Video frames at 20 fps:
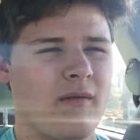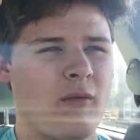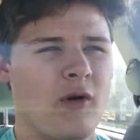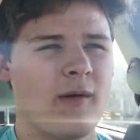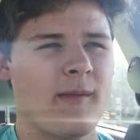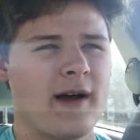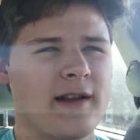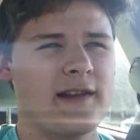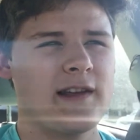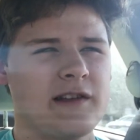One
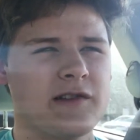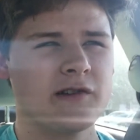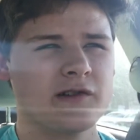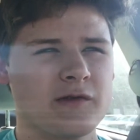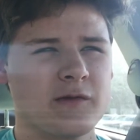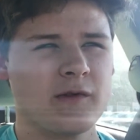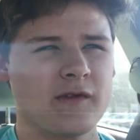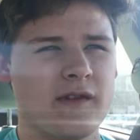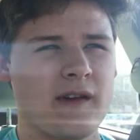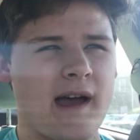of my teachers
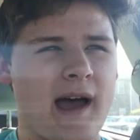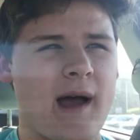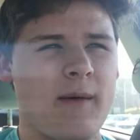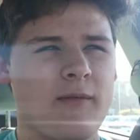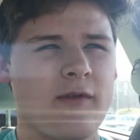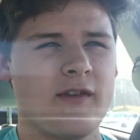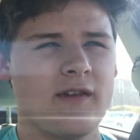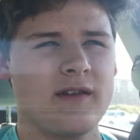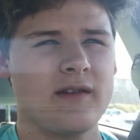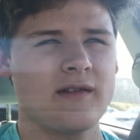was
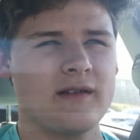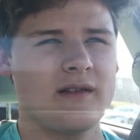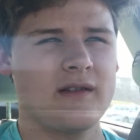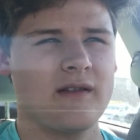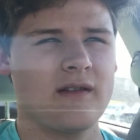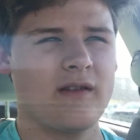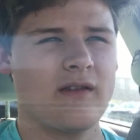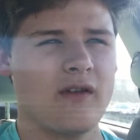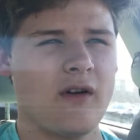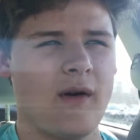absent,
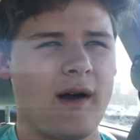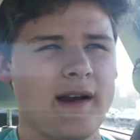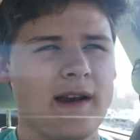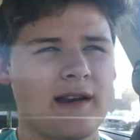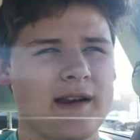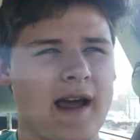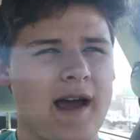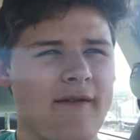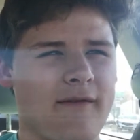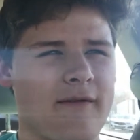so I
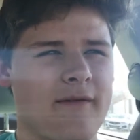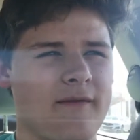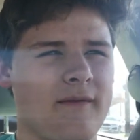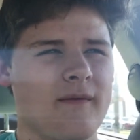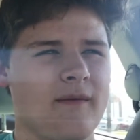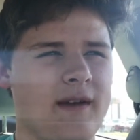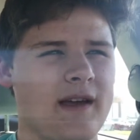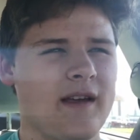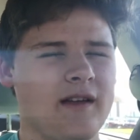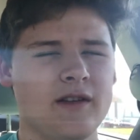didn't have
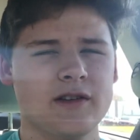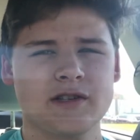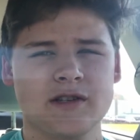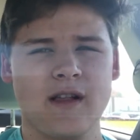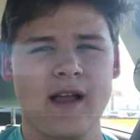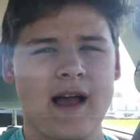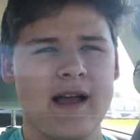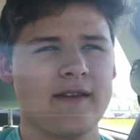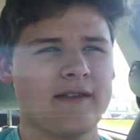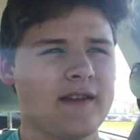English
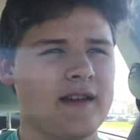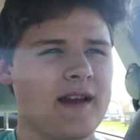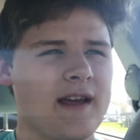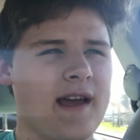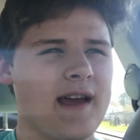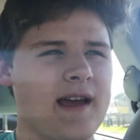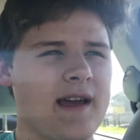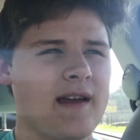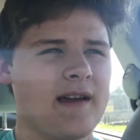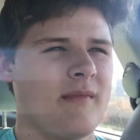class
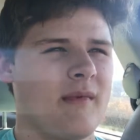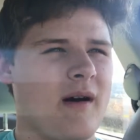today.